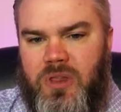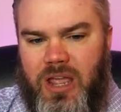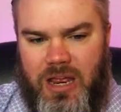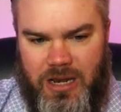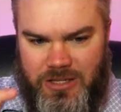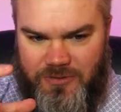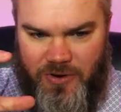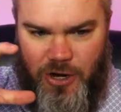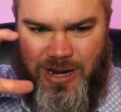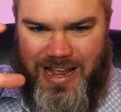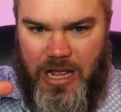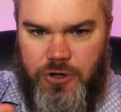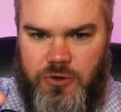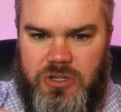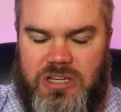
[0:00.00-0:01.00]
And it's very
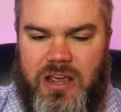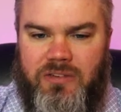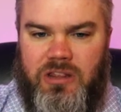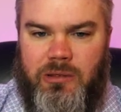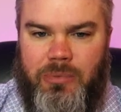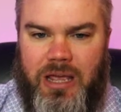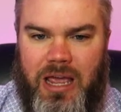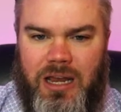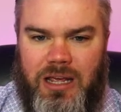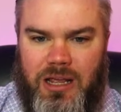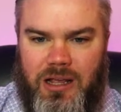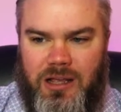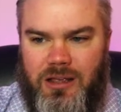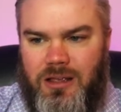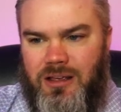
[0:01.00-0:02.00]
interest heavy in the beginning.